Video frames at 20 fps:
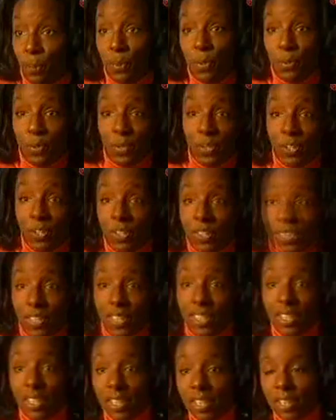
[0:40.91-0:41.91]
computer,
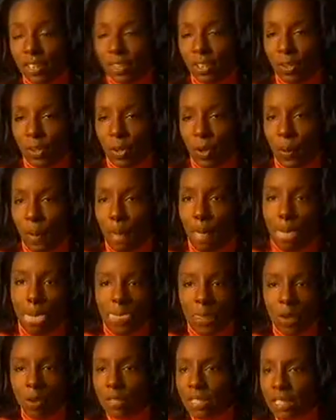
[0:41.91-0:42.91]
uh, you know,
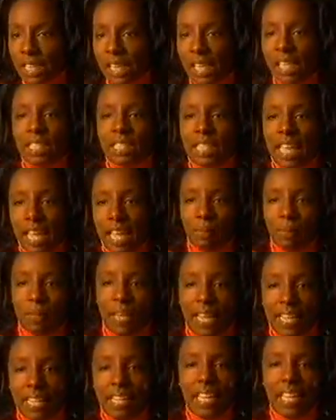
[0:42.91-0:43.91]
those things came
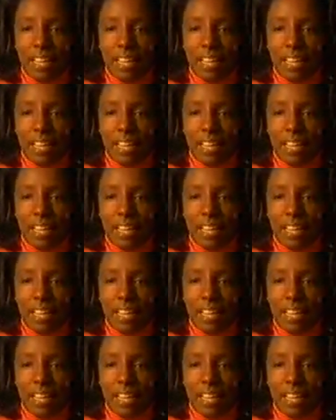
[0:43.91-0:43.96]
like